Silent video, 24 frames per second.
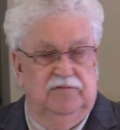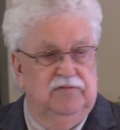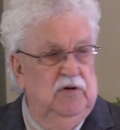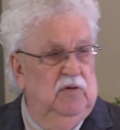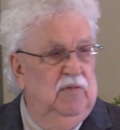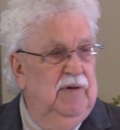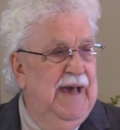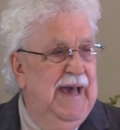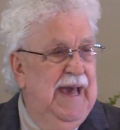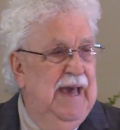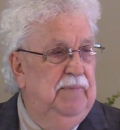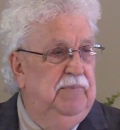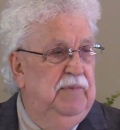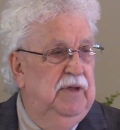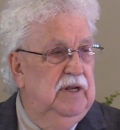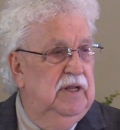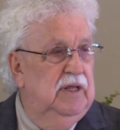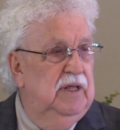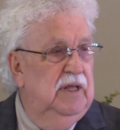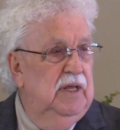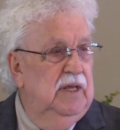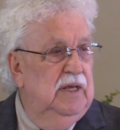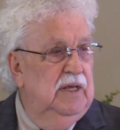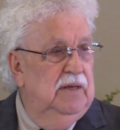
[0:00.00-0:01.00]
so happy
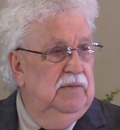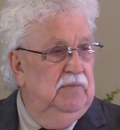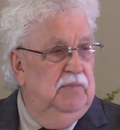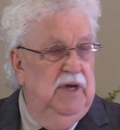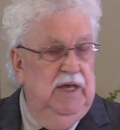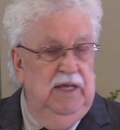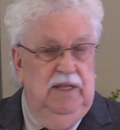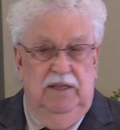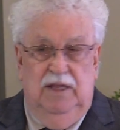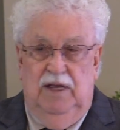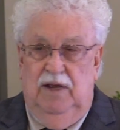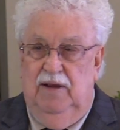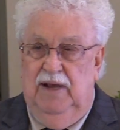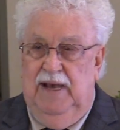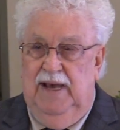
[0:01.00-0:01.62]
to be there.